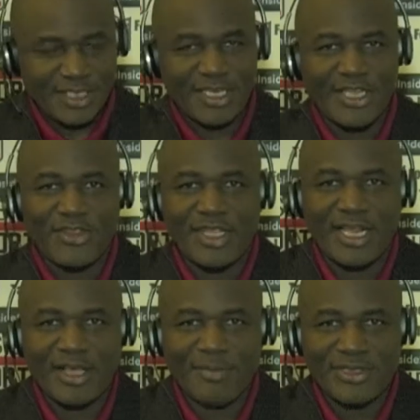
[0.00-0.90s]
And then
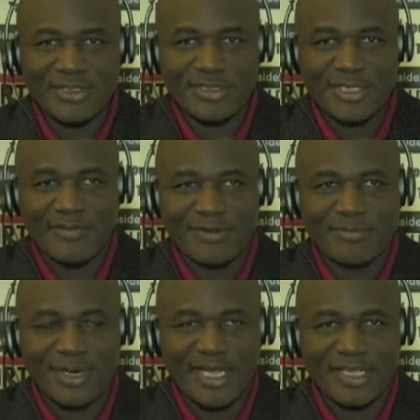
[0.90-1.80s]
how about the
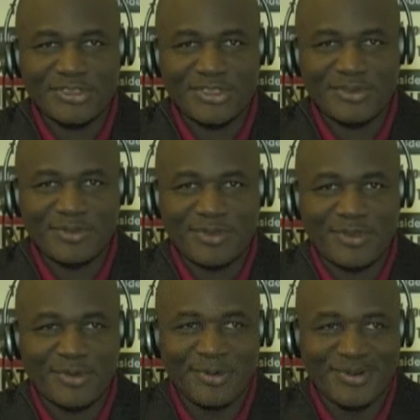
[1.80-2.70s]
Cleveland Browns, who,
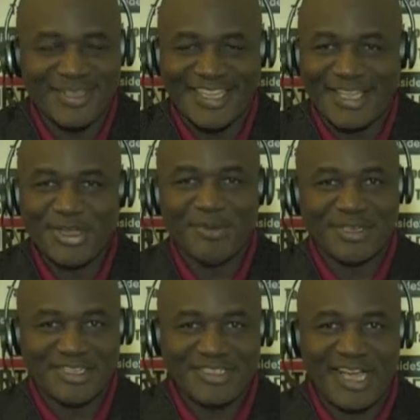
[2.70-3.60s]

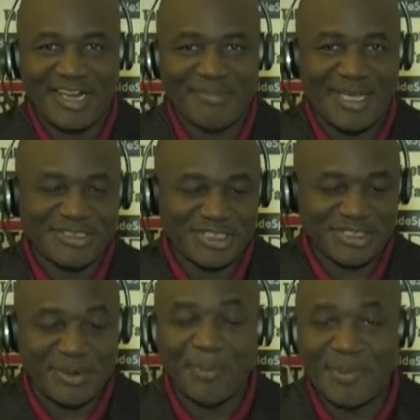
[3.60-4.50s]
when you talk about
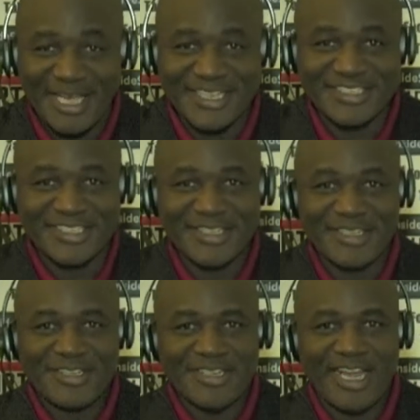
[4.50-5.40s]
just a mess,
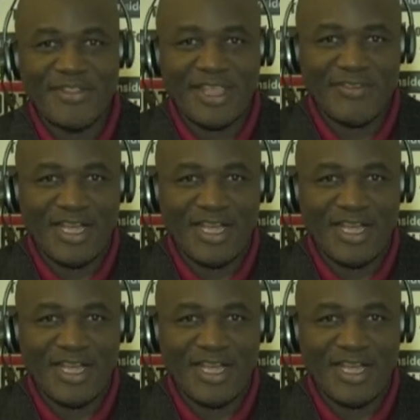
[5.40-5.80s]
now they've